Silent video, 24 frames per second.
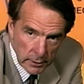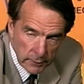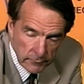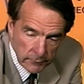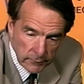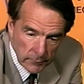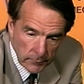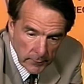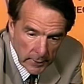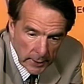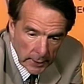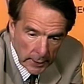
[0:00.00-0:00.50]
it
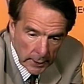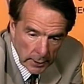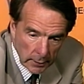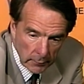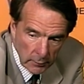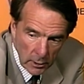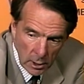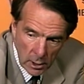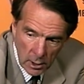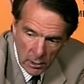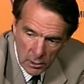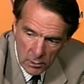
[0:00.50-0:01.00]
from here,
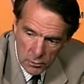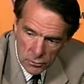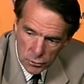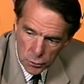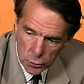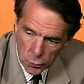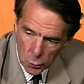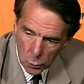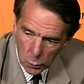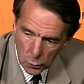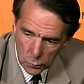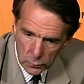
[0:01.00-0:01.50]

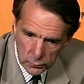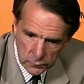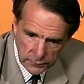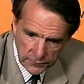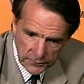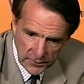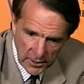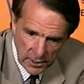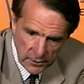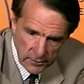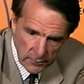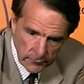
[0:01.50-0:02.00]
drawn
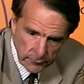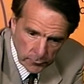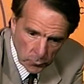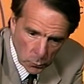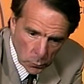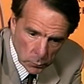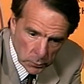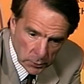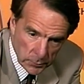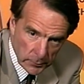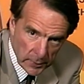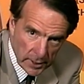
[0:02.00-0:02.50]
further
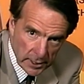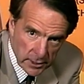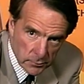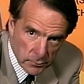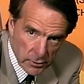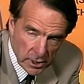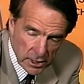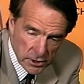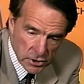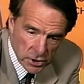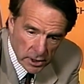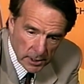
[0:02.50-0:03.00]
forward by the
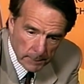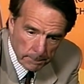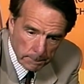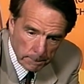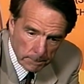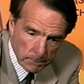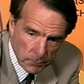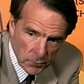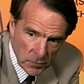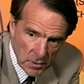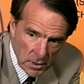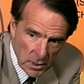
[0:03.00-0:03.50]
pressure.
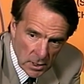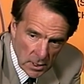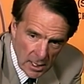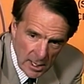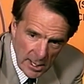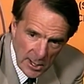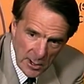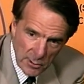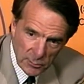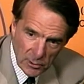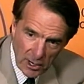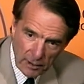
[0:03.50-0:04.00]

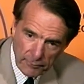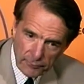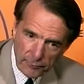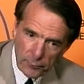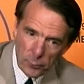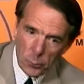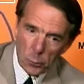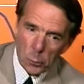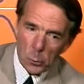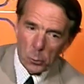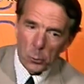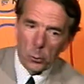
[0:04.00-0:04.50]

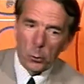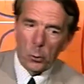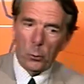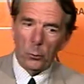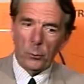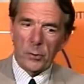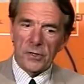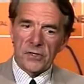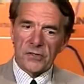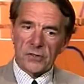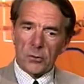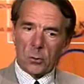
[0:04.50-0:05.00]
Raful, who
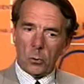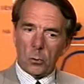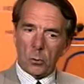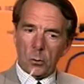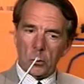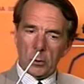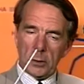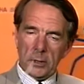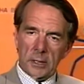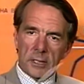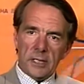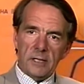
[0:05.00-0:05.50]
we saw
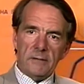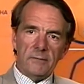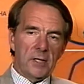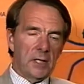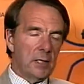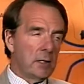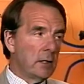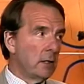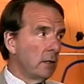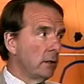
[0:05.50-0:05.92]
leaving